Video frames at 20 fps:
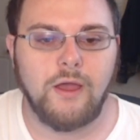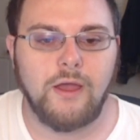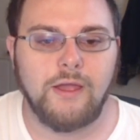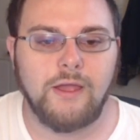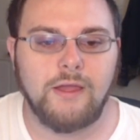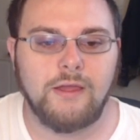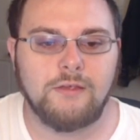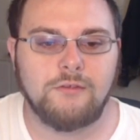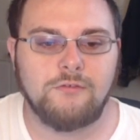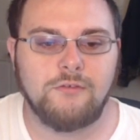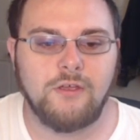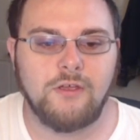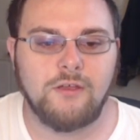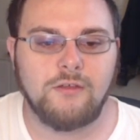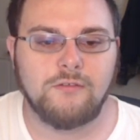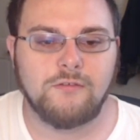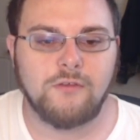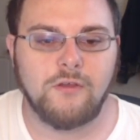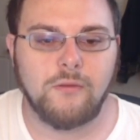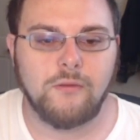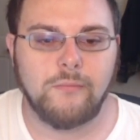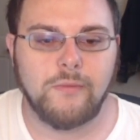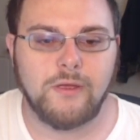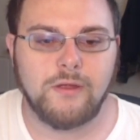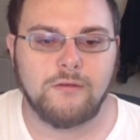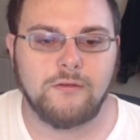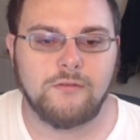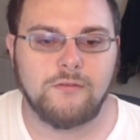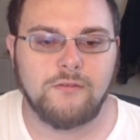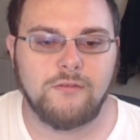I asked Chainsaw
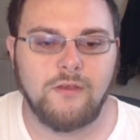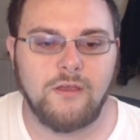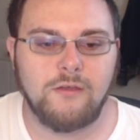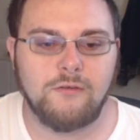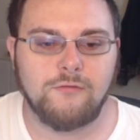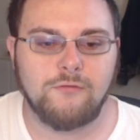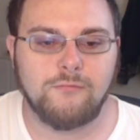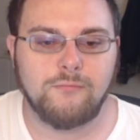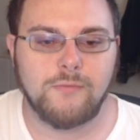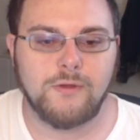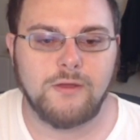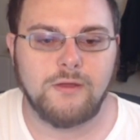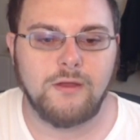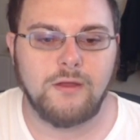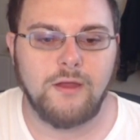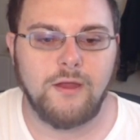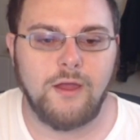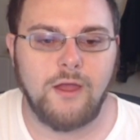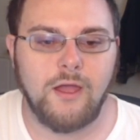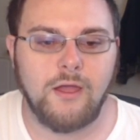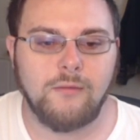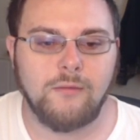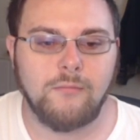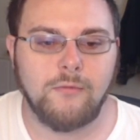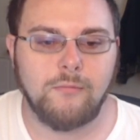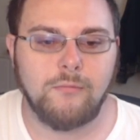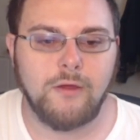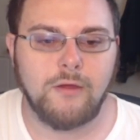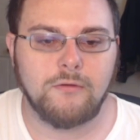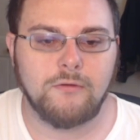Man to save me. I'm
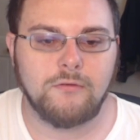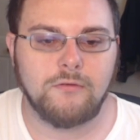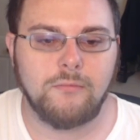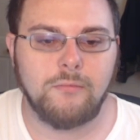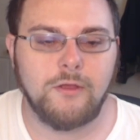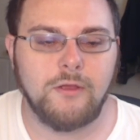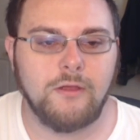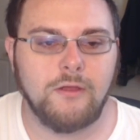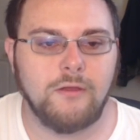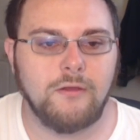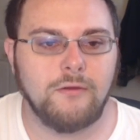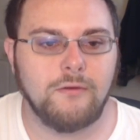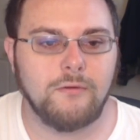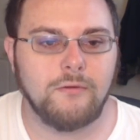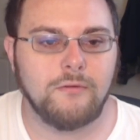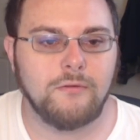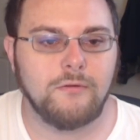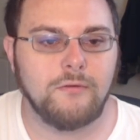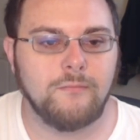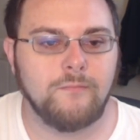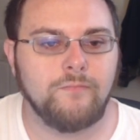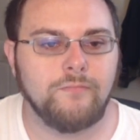about to be killed.